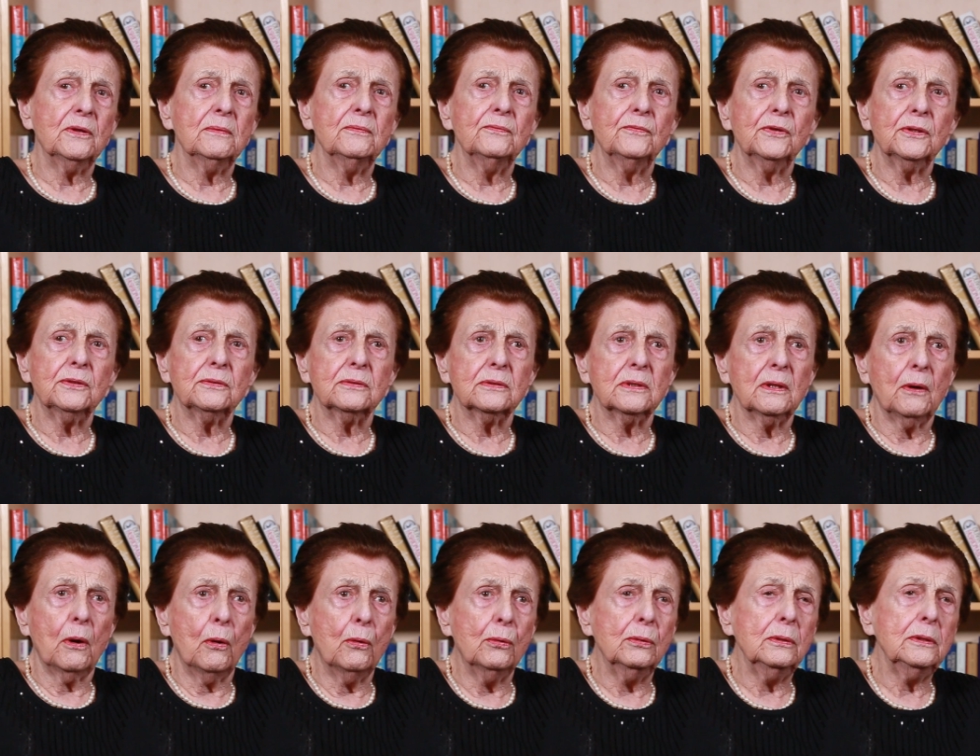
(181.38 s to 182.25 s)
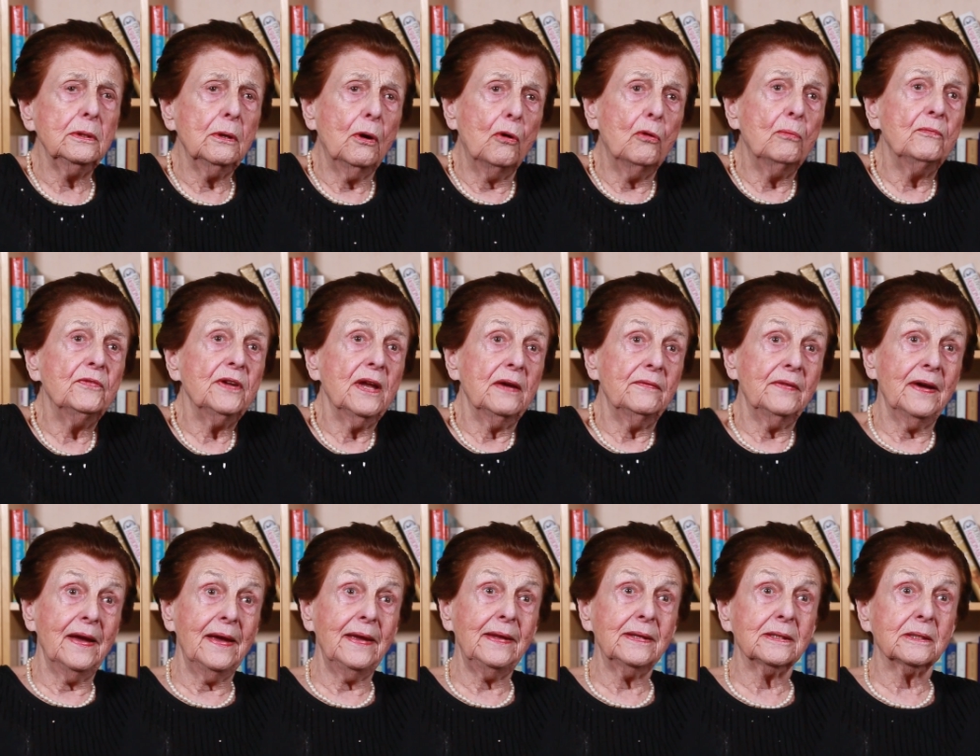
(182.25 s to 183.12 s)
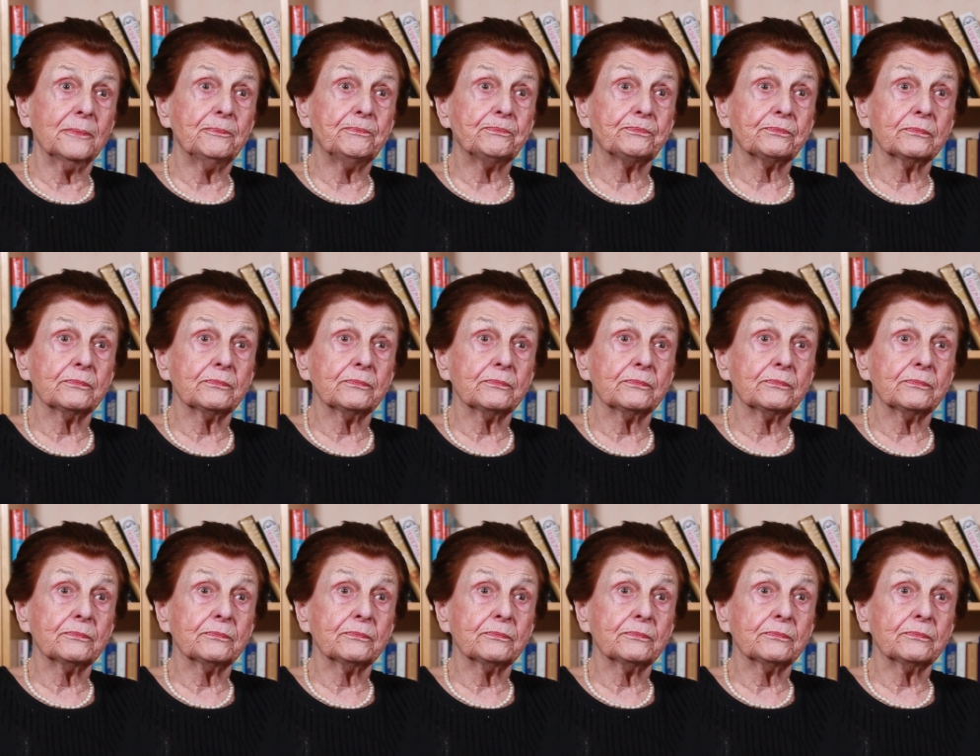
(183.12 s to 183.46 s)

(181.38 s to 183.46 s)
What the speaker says: from the only home we ever had?